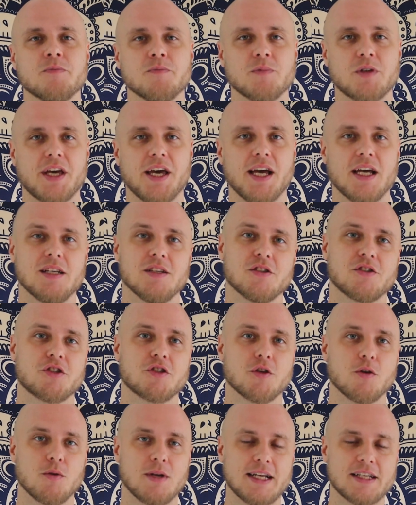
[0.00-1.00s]
Okay,
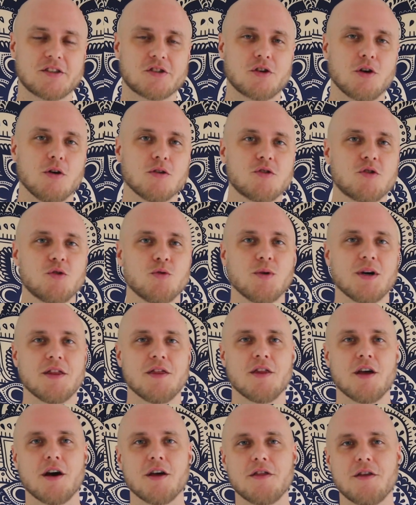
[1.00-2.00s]
so let's go to
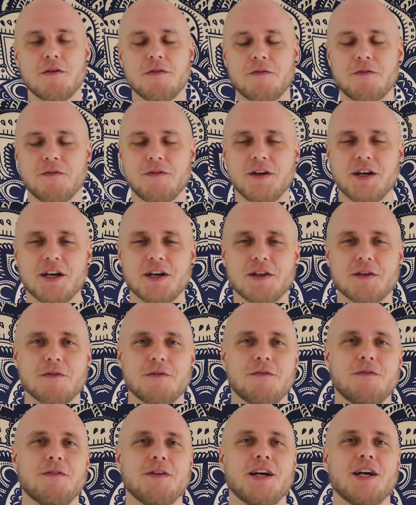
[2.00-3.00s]
another fear, the
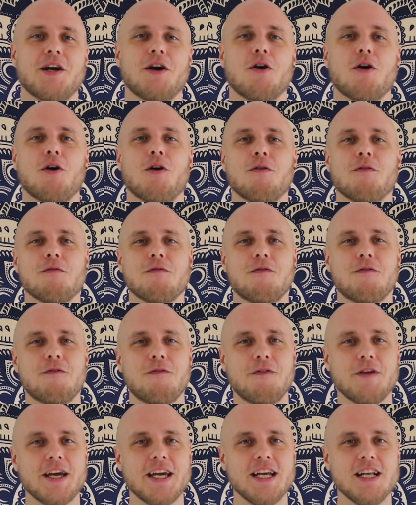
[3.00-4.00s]
fear of
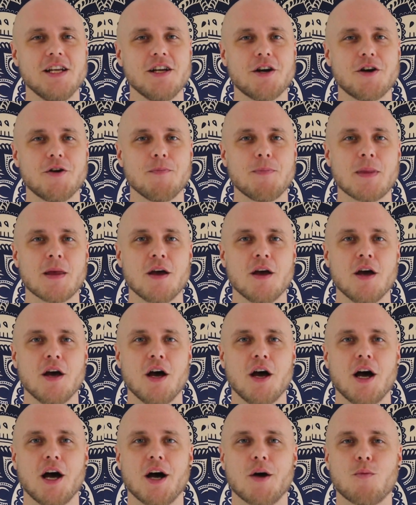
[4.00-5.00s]
failure,
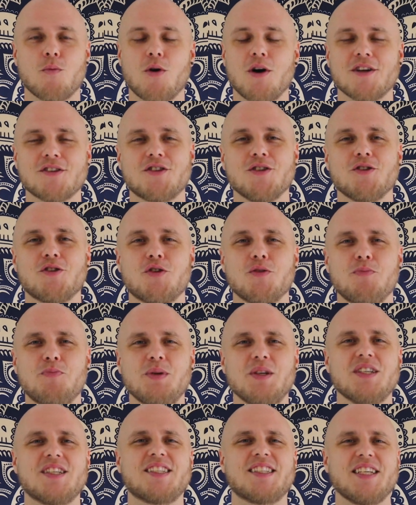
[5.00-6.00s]
wanting to
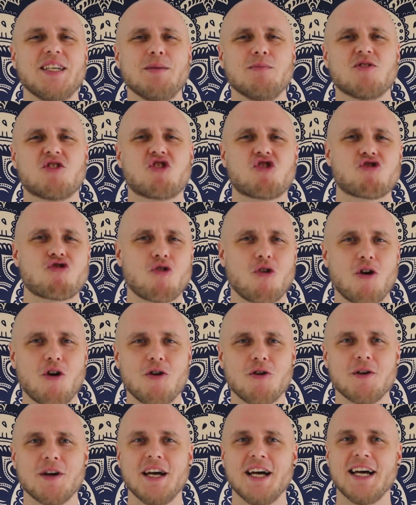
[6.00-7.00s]
be seen
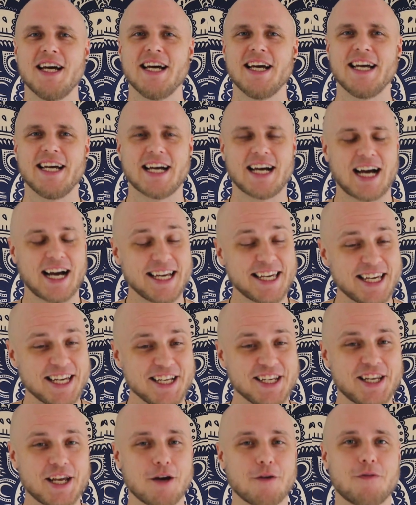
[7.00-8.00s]
strong. Yeah, I
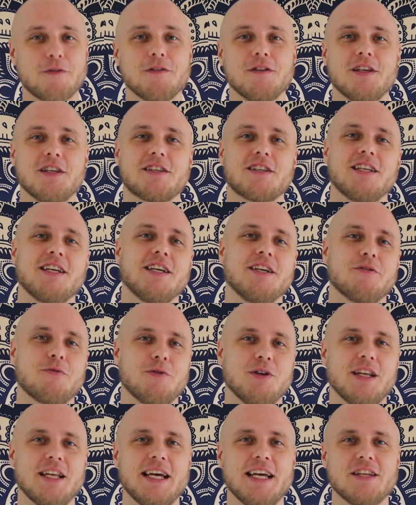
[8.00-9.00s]
can definitely
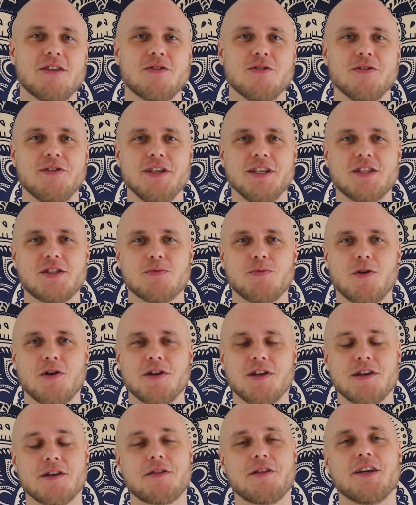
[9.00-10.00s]
relate to this one.
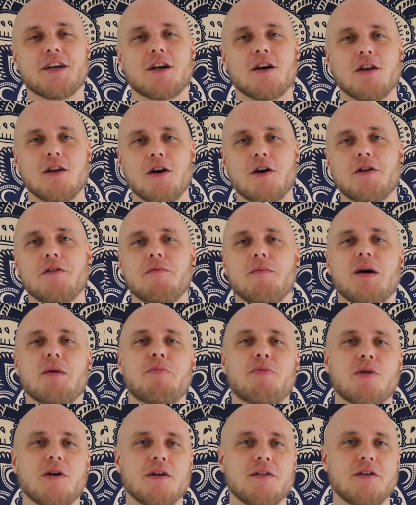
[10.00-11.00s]
I think a lot of my
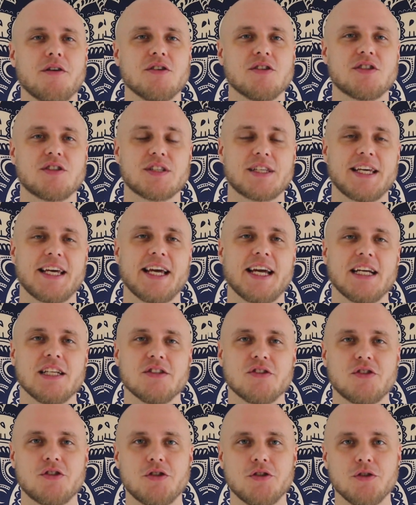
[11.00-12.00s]
brothers
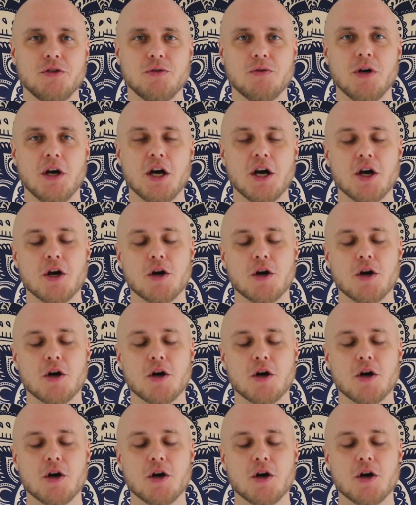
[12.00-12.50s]
can too.